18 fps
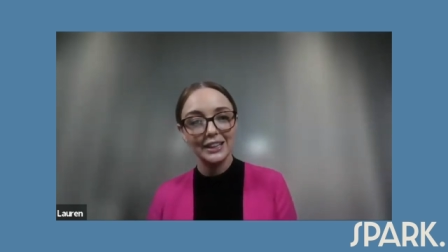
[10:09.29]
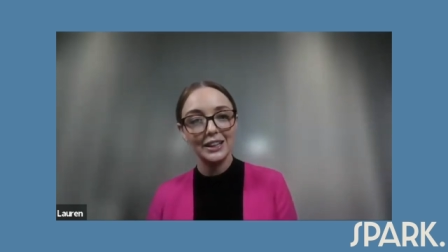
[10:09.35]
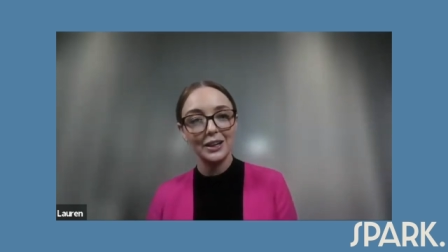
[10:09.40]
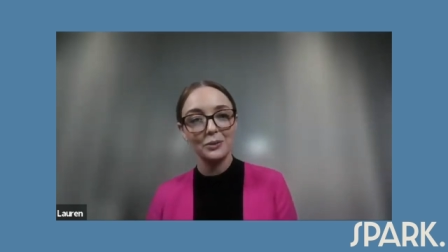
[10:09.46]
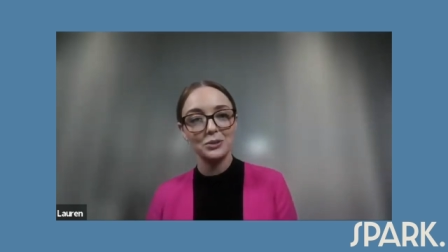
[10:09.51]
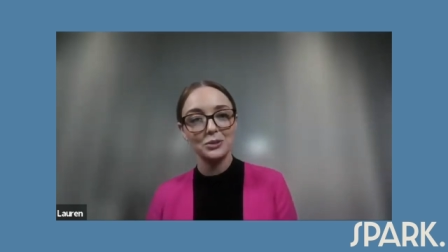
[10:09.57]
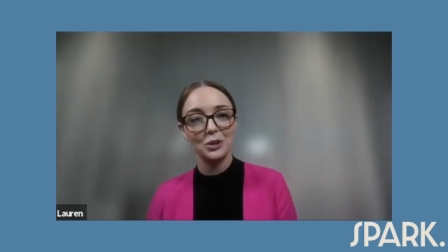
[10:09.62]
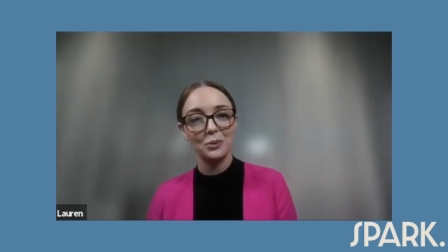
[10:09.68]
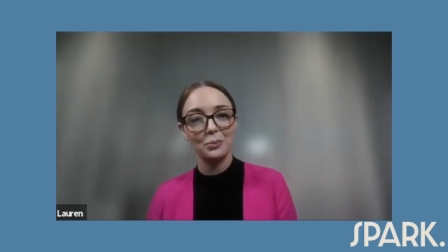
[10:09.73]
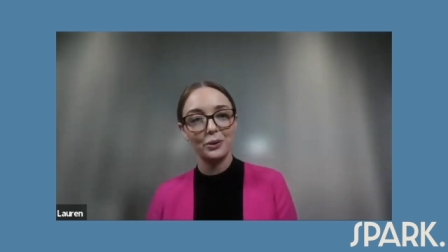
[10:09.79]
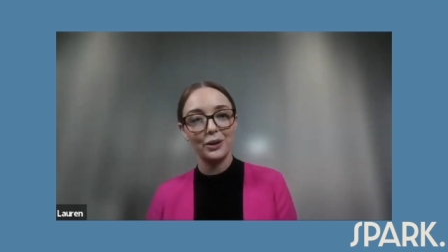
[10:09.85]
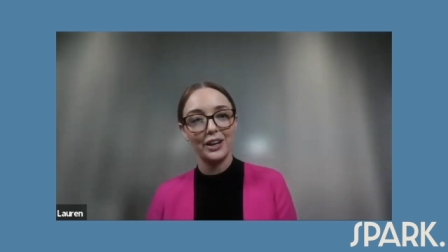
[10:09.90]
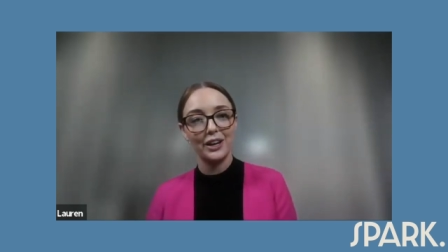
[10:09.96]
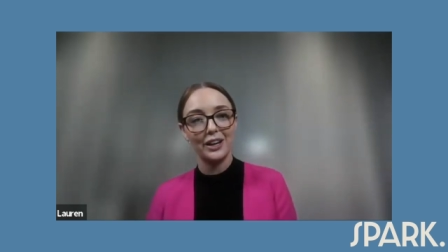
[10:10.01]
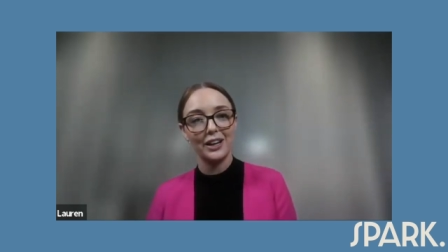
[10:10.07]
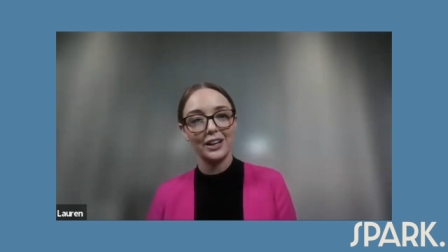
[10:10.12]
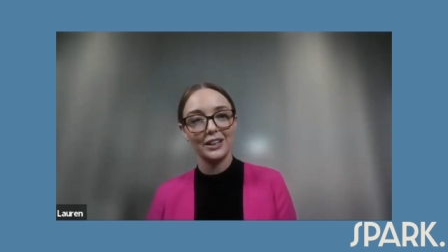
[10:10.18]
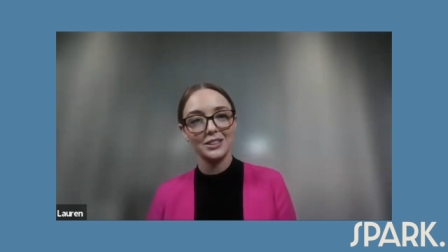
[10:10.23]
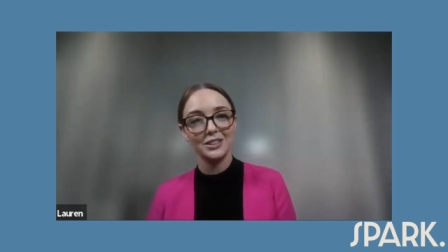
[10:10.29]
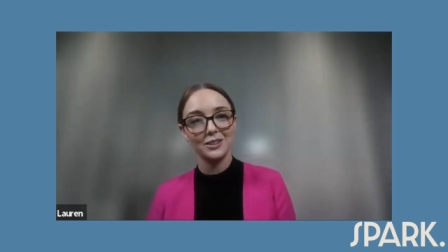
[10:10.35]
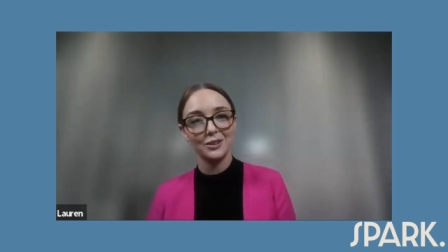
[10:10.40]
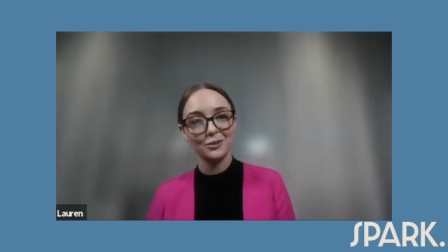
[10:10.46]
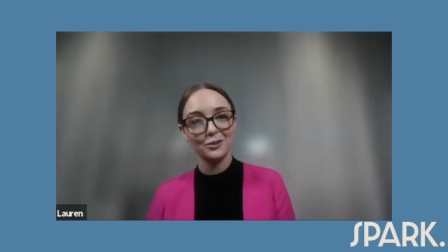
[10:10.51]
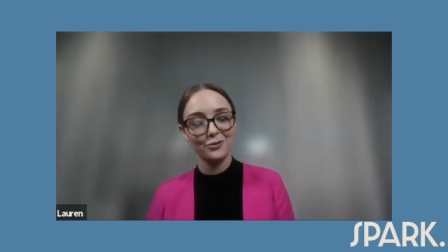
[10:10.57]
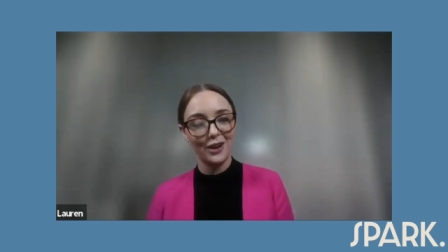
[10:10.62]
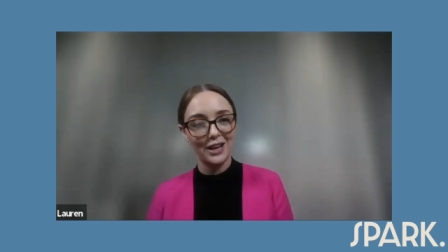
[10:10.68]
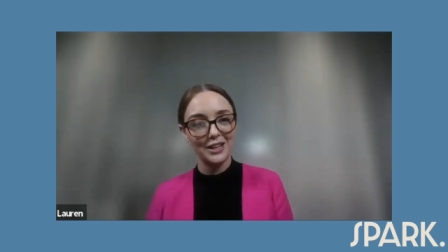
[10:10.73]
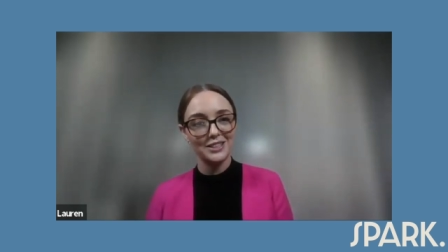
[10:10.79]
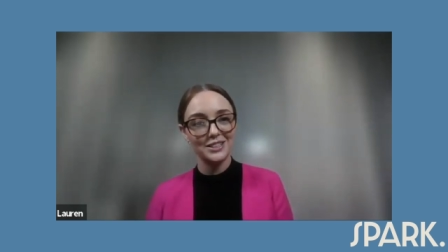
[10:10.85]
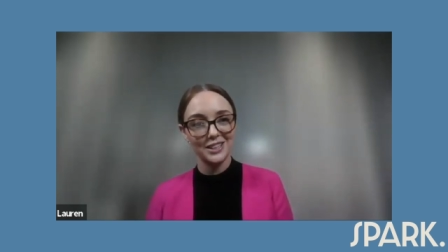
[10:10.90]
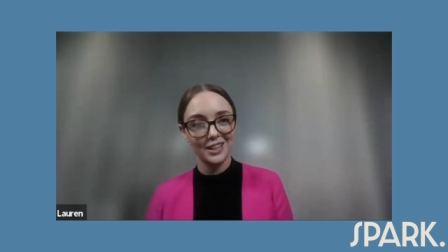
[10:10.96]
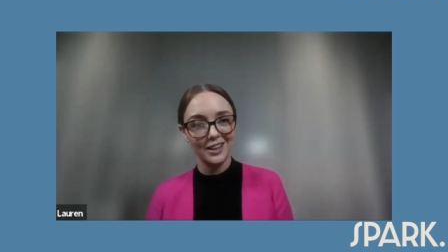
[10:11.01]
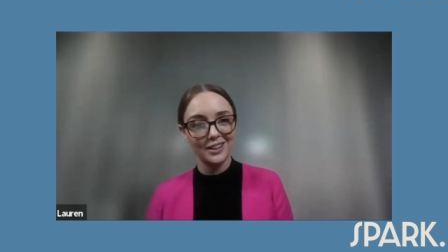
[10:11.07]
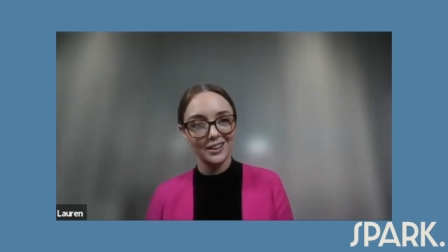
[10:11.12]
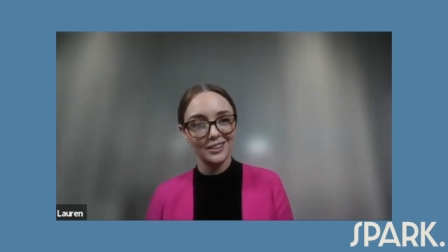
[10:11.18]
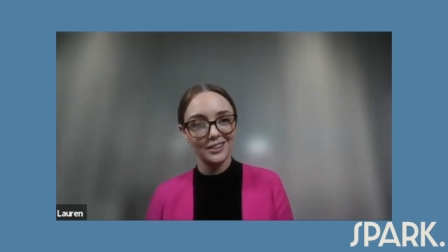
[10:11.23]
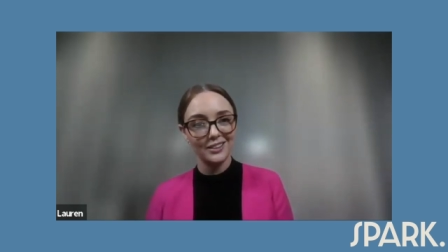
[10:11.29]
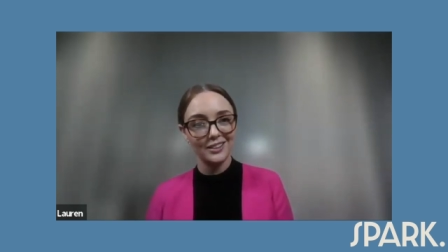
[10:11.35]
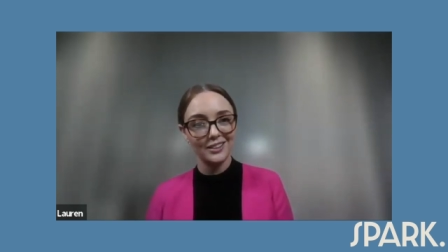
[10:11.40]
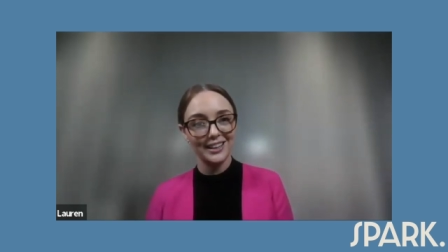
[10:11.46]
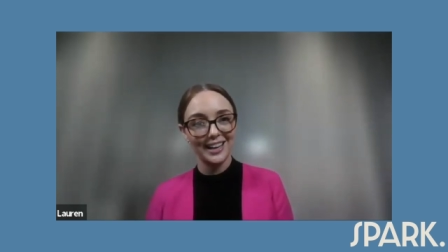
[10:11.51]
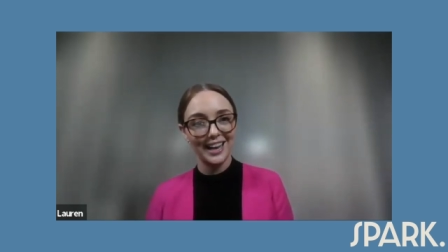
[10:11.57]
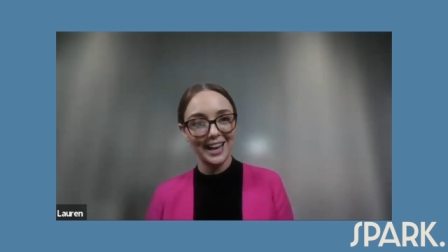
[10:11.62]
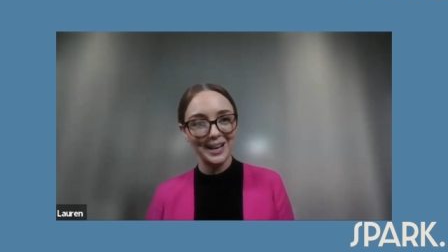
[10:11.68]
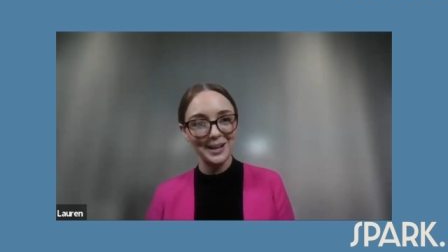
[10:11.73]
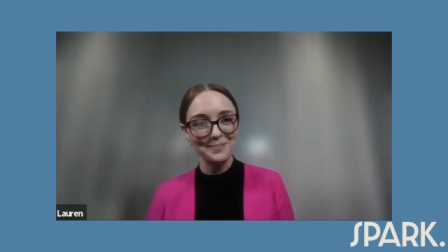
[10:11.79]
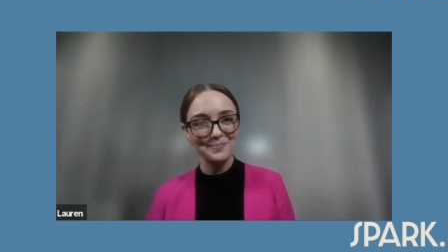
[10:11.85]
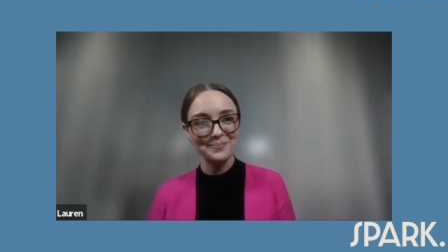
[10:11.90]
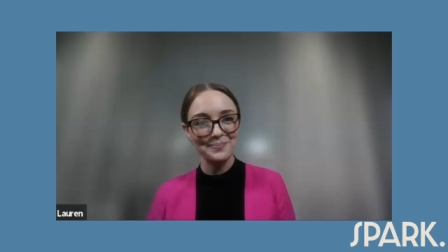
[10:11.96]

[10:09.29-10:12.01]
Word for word: that was operating under the Fat Duck name.